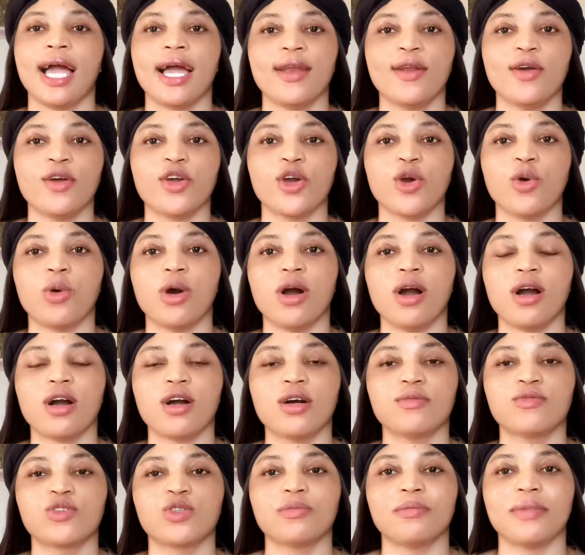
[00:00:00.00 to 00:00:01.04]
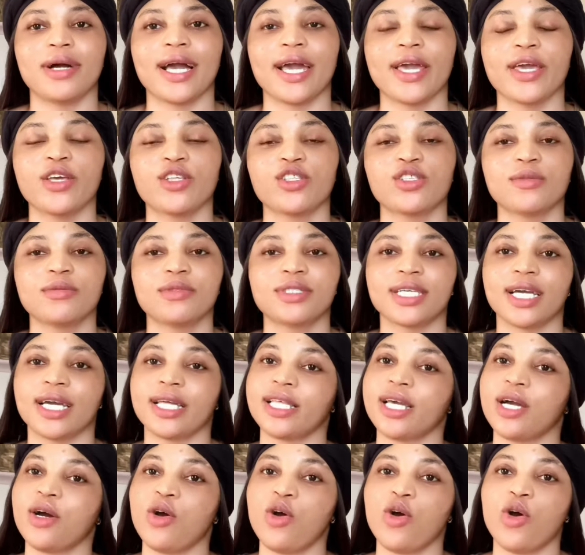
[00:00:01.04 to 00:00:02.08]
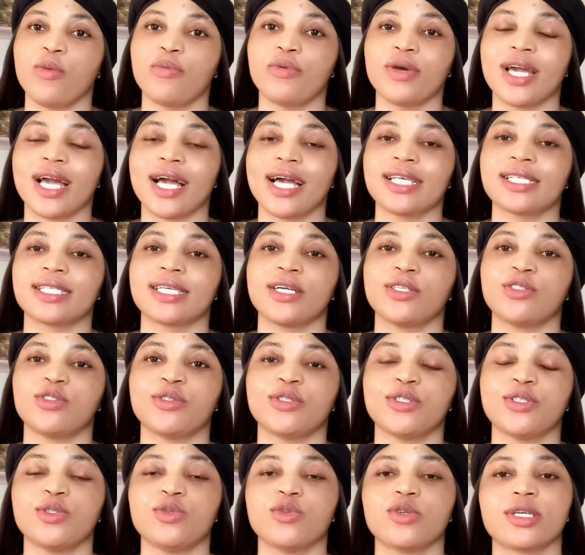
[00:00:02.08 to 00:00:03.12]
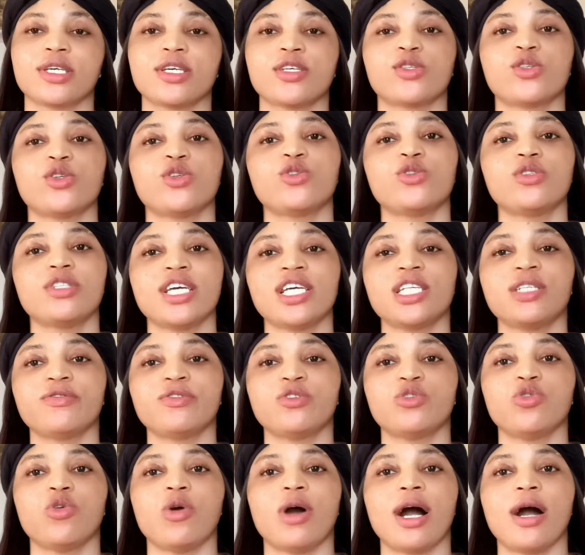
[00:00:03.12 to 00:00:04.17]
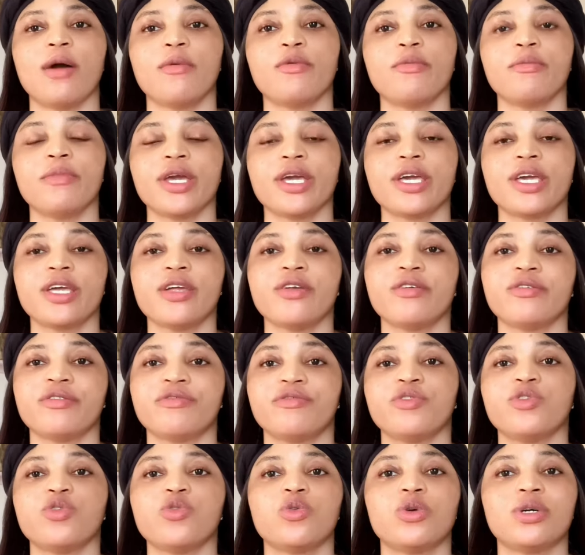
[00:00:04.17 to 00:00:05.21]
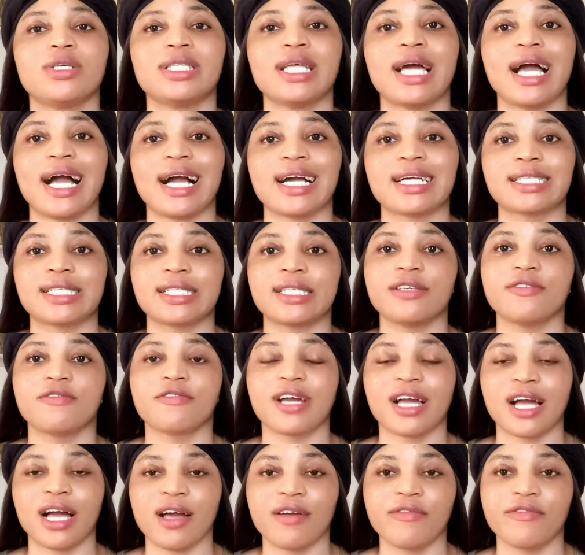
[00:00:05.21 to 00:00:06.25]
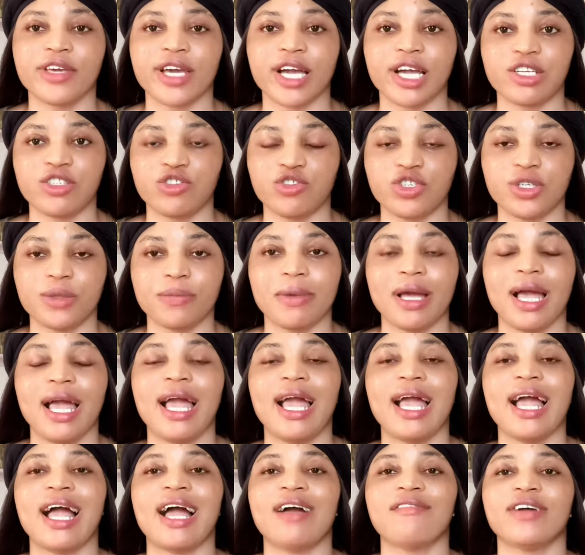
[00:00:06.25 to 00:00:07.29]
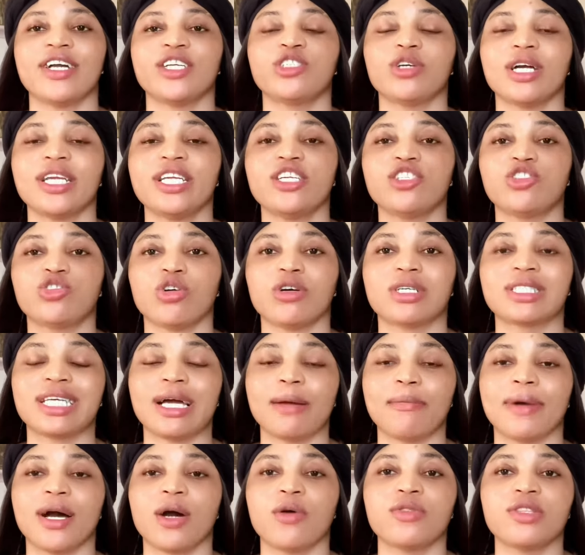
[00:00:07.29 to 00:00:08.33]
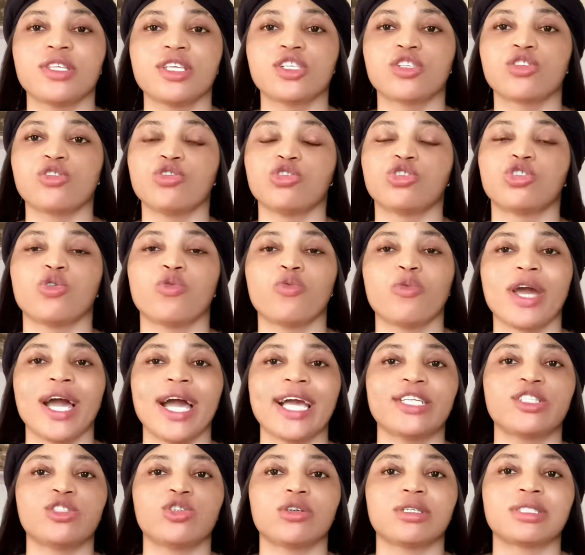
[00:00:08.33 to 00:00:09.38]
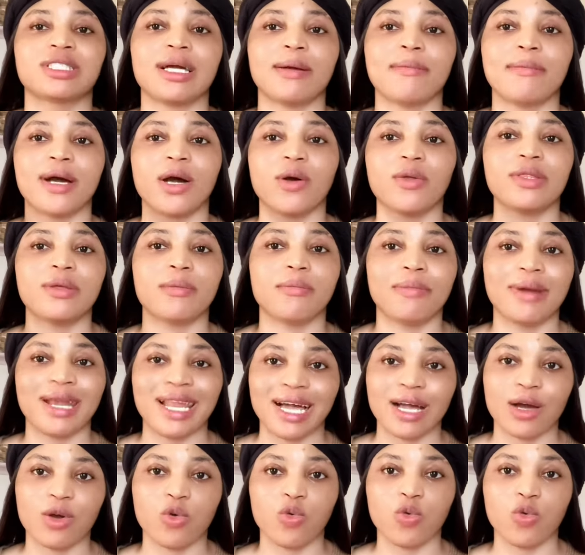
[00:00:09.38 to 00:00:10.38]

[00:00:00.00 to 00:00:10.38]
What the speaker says: Hello, you're welcome to my YouTube channel. Hope you guys are doing okay. So today's video, I'll be making review on active caviar drip. I've actually talked about this lotion where I talked about the black